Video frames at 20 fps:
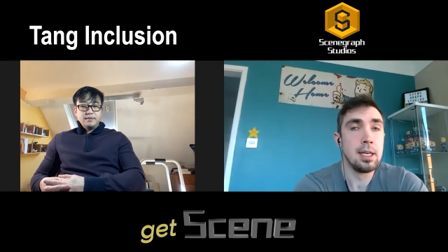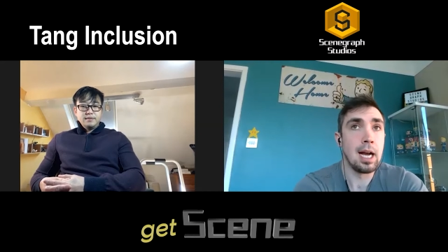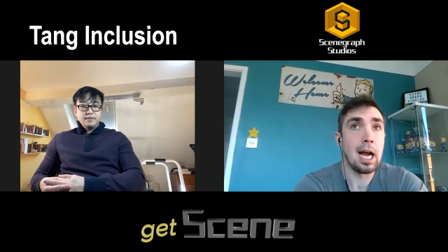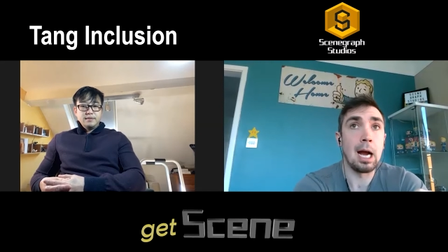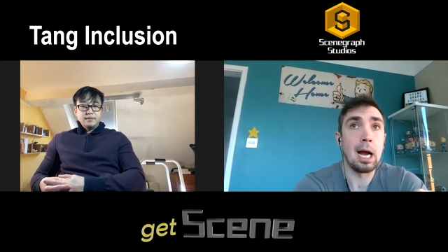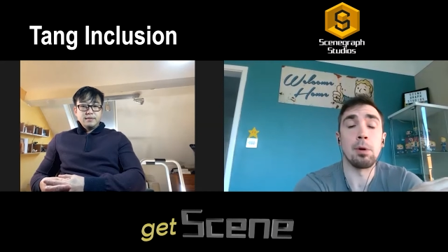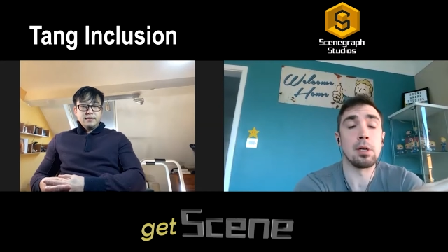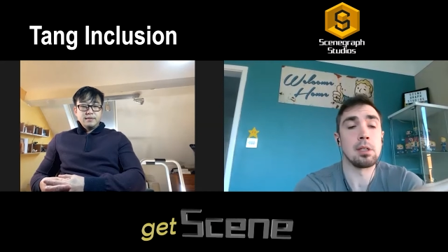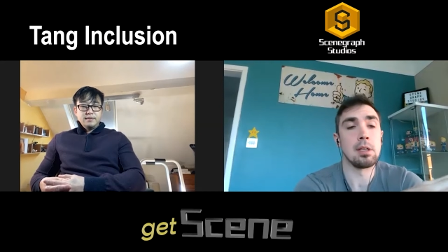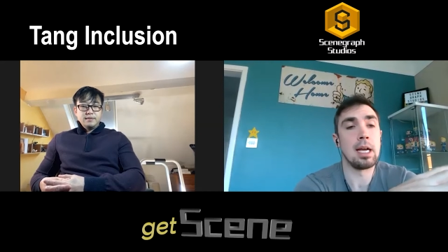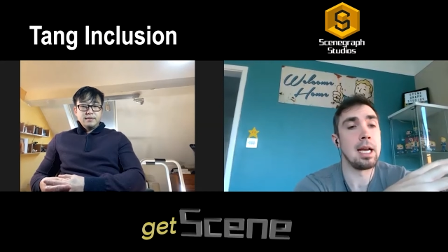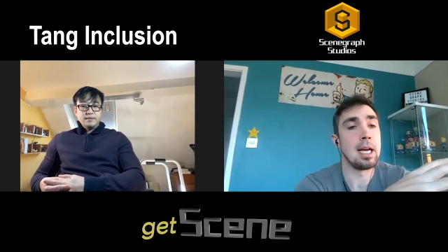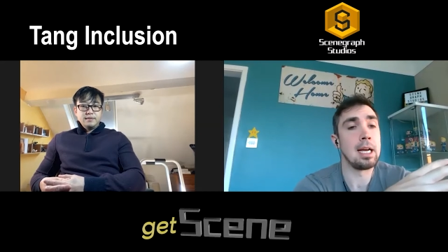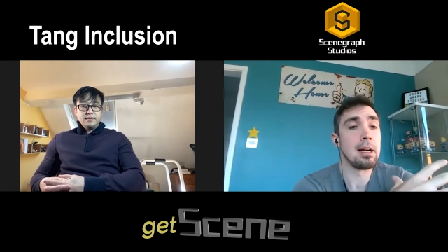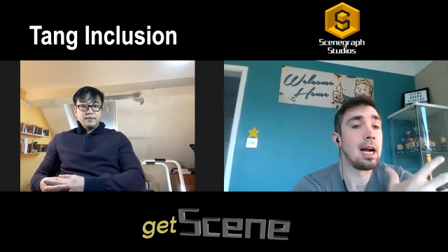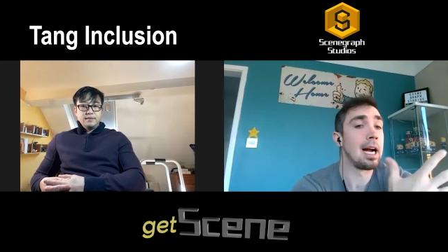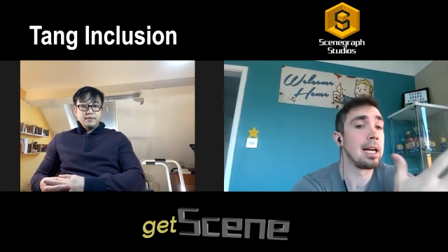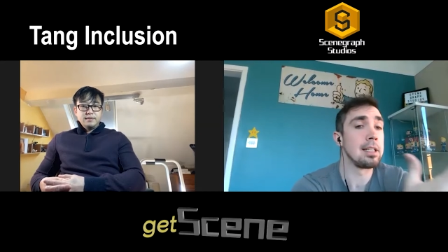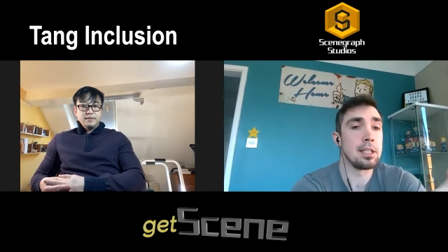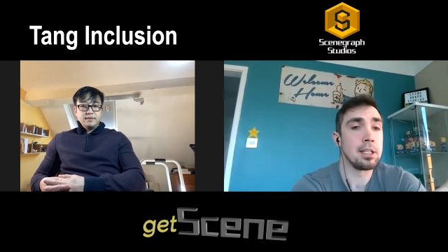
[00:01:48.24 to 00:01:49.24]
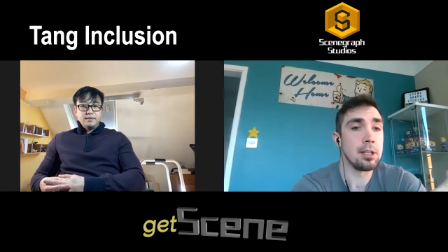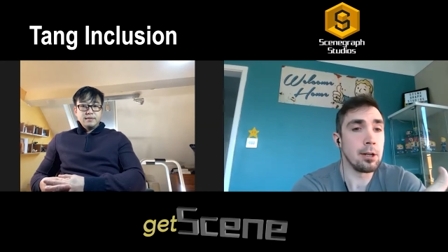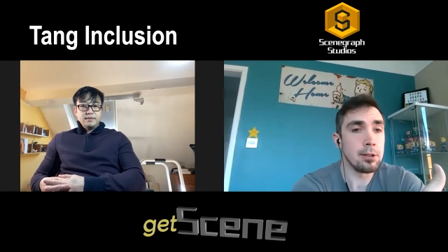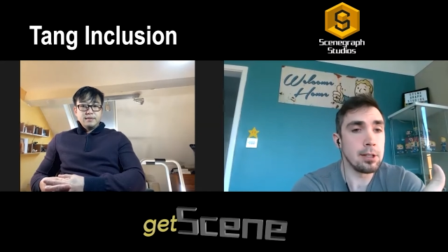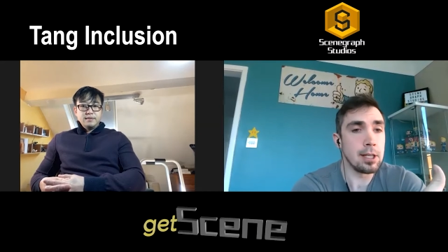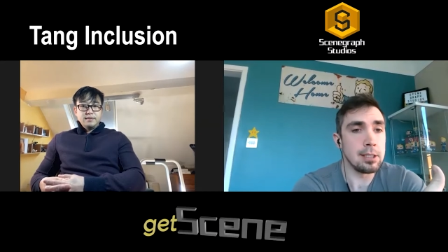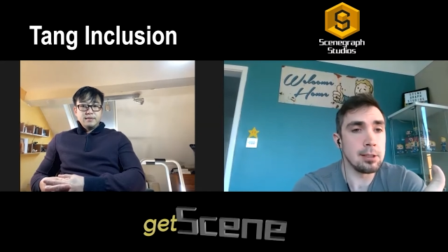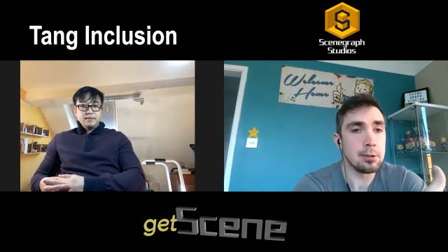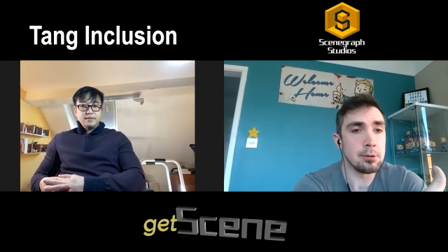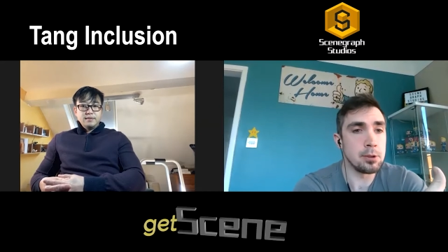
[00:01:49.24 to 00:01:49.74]
I didn't know
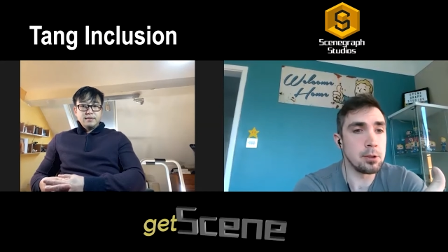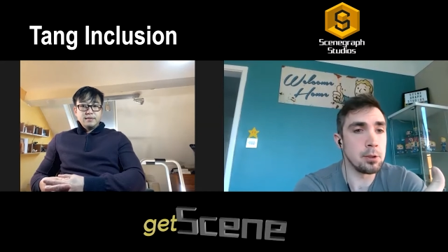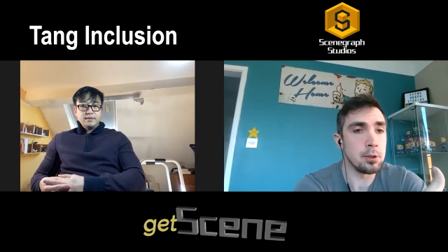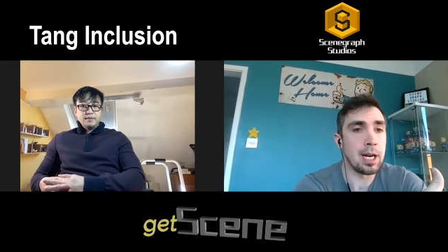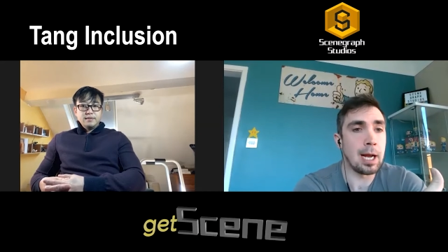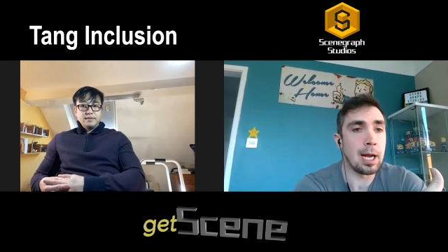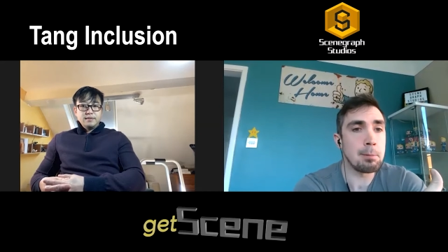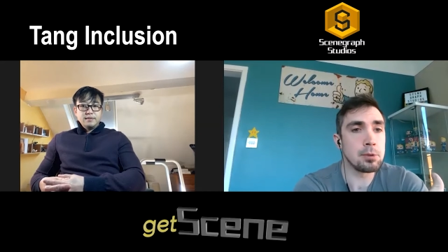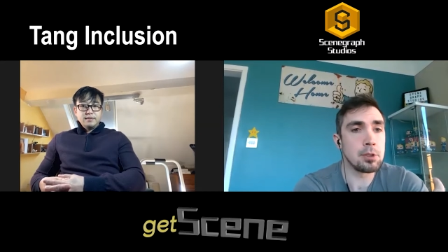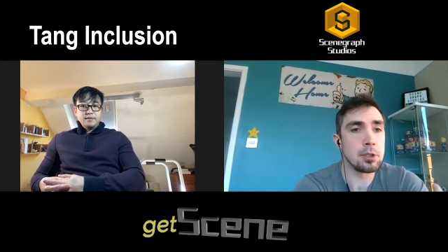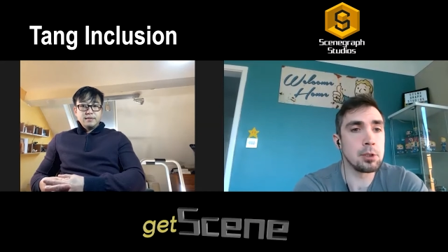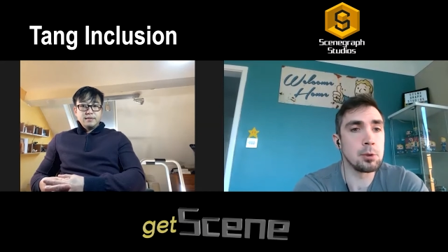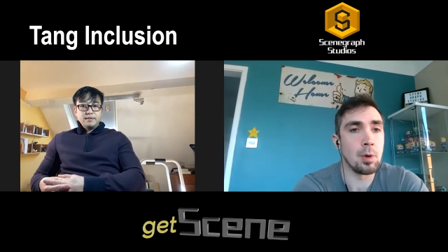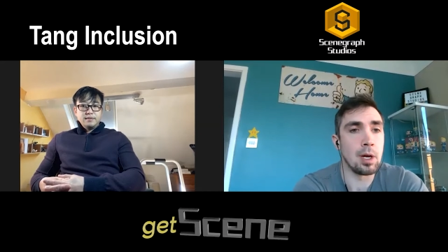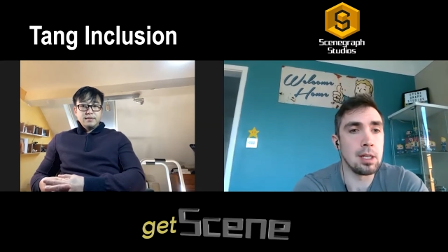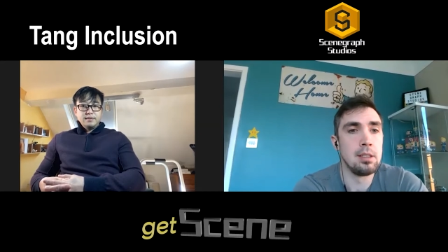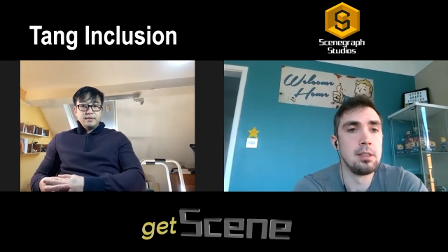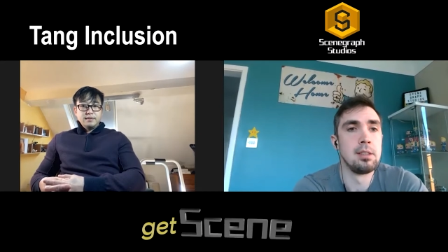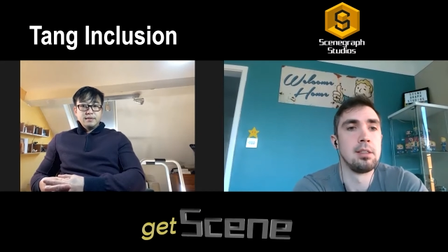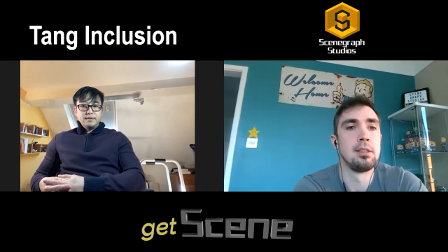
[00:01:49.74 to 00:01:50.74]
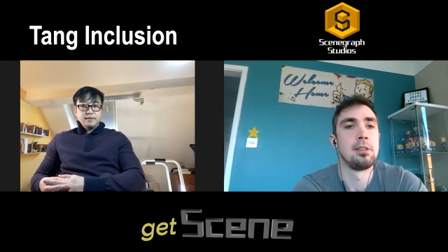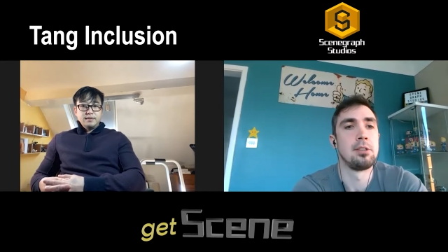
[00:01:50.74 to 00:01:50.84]
that you was doing apps as well.